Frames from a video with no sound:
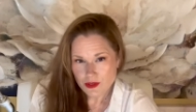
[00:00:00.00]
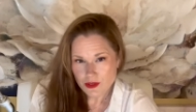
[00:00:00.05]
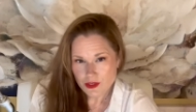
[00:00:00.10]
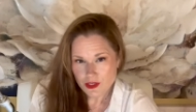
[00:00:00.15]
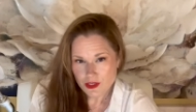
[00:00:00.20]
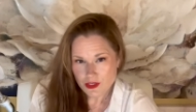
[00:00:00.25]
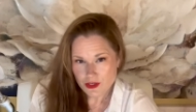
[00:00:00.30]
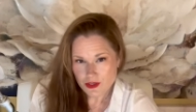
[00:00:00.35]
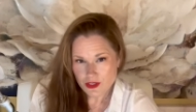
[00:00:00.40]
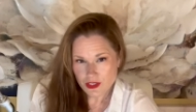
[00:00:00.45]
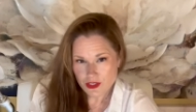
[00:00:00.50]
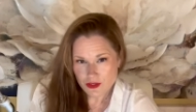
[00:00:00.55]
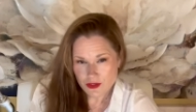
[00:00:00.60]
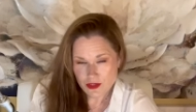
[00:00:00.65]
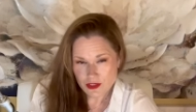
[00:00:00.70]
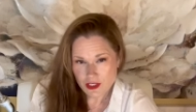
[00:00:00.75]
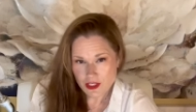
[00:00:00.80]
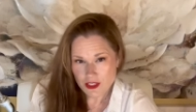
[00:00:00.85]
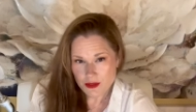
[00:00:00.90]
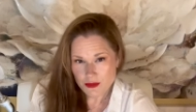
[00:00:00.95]
because you said your
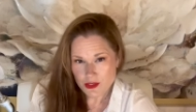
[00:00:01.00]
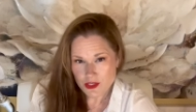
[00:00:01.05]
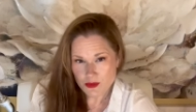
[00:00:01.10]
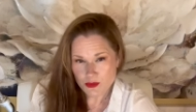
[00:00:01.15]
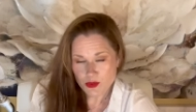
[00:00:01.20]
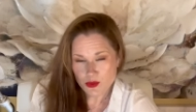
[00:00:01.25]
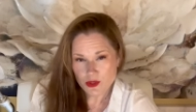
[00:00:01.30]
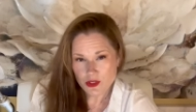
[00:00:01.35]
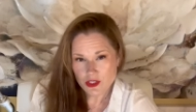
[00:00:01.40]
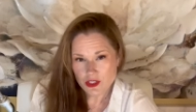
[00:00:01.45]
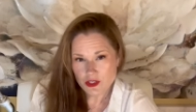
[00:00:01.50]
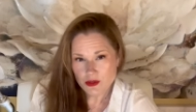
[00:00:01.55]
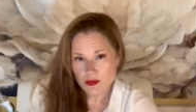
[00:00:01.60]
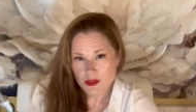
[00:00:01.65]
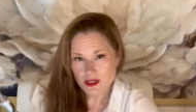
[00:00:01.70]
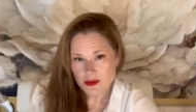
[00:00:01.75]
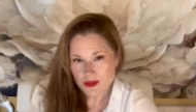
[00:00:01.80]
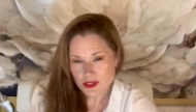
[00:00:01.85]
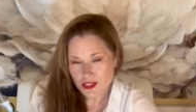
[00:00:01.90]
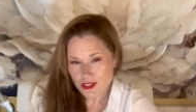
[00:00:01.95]
autonomy is important to you,
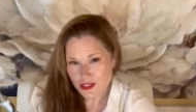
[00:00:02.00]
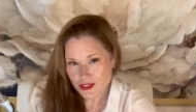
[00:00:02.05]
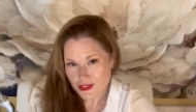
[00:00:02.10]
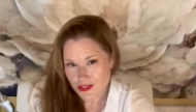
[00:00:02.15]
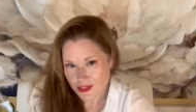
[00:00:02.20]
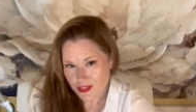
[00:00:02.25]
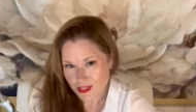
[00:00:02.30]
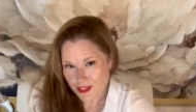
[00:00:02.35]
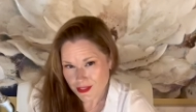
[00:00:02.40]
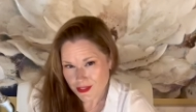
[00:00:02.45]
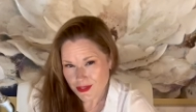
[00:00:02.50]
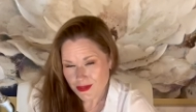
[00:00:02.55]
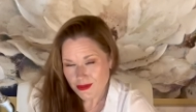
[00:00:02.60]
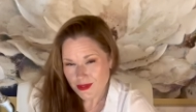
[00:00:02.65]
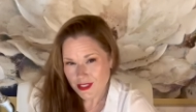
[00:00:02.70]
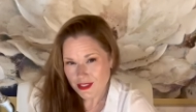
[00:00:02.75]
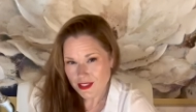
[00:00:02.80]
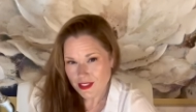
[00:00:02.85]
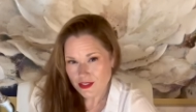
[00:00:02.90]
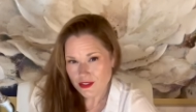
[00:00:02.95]
but I'm seeing it as status
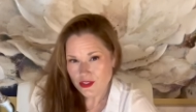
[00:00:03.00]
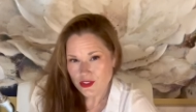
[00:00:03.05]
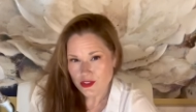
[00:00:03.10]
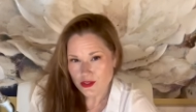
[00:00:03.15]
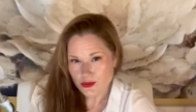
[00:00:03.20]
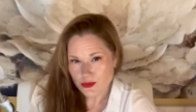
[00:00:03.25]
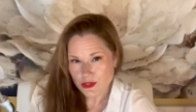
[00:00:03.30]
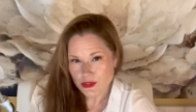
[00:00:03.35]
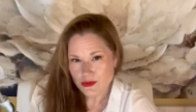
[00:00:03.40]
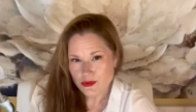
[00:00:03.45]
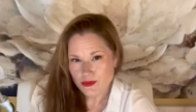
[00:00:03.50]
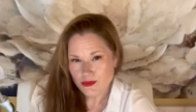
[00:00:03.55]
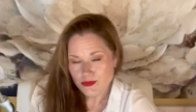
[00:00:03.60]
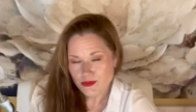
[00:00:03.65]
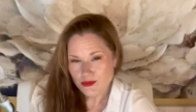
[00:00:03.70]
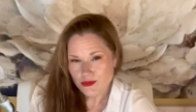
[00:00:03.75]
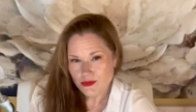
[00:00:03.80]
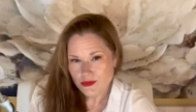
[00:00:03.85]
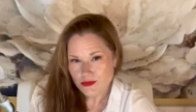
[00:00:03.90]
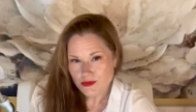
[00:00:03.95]
attached to your wealth,
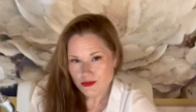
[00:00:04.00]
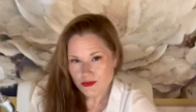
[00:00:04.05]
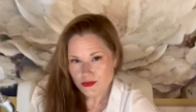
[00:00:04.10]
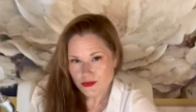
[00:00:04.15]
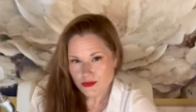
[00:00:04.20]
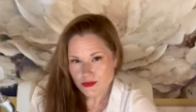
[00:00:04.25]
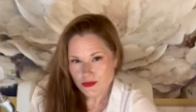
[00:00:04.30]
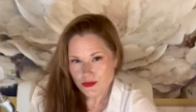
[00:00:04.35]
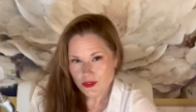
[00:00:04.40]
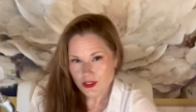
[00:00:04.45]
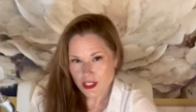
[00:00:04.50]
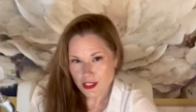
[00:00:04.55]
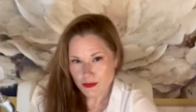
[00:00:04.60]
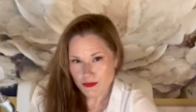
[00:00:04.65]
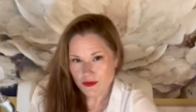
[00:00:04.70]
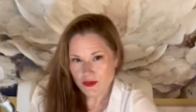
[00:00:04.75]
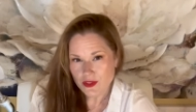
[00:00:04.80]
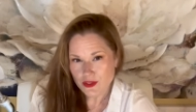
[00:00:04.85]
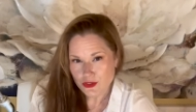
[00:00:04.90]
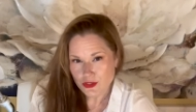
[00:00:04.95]
name,
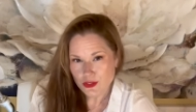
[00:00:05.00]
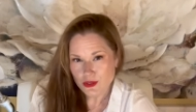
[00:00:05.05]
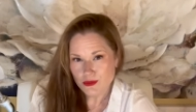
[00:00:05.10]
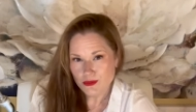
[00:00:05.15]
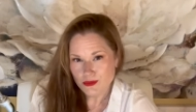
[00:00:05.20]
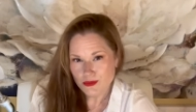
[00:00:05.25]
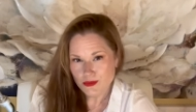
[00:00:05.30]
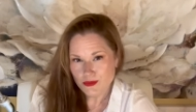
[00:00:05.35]
function.